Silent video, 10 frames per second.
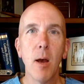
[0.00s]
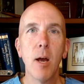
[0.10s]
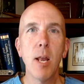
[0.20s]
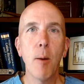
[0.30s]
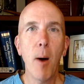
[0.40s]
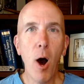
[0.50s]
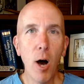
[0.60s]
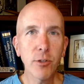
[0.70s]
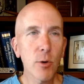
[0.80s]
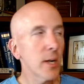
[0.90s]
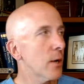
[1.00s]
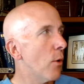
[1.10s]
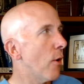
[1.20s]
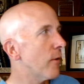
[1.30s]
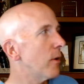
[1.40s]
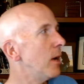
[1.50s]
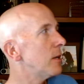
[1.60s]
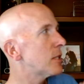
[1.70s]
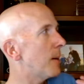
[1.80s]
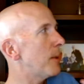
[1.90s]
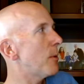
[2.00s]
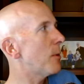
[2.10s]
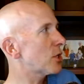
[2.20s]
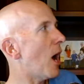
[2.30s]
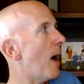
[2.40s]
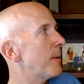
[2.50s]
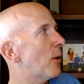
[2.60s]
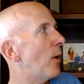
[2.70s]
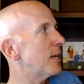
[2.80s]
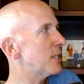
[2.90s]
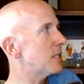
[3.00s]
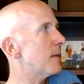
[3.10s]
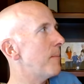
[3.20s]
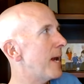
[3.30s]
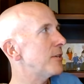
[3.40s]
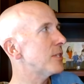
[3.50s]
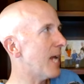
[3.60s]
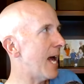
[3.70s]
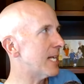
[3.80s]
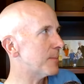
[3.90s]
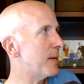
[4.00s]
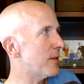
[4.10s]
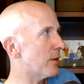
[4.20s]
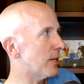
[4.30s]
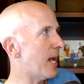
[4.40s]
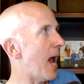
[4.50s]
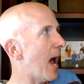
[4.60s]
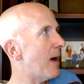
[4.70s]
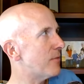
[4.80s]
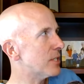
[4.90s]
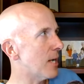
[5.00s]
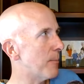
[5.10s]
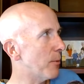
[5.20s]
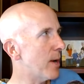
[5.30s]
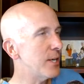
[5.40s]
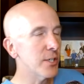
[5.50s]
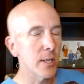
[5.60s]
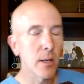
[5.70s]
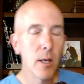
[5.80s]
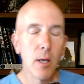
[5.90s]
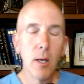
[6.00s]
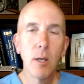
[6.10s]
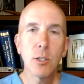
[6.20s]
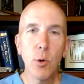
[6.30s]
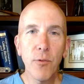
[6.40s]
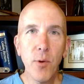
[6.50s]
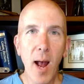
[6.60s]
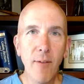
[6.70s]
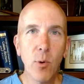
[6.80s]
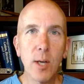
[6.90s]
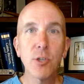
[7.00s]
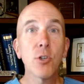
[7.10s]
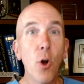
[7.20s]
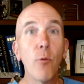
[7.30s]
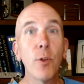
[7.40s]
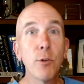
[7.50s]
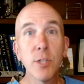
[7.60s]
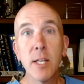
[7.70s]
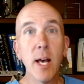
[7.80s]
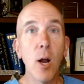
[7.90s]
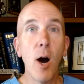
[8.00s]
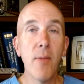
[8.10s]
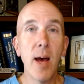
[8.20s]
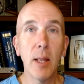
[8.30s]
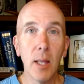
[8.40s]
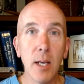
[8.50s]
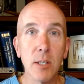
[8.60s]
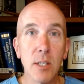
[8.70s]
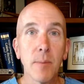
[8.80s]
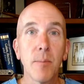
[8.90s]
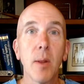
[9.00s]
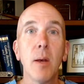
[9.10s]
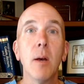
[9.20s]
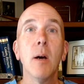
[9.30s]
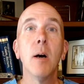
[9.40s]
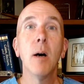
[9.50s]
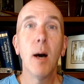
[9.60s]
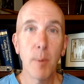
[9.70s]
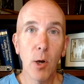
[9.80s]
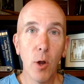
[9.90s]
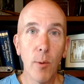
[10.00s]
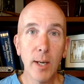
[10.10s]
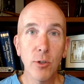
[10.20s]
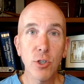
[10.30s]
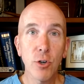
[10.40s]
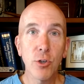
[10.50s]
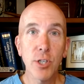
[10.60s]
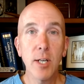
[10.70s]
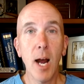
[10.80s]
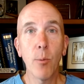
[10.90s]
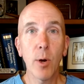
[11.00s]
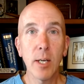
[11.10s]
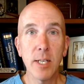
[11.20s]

Now, I'm also going to go over some of the most common questions that patients ask me that are going to have this operation. So if you have questions, hopefully you see that on that list. I'm a colorectal surgeon. I work in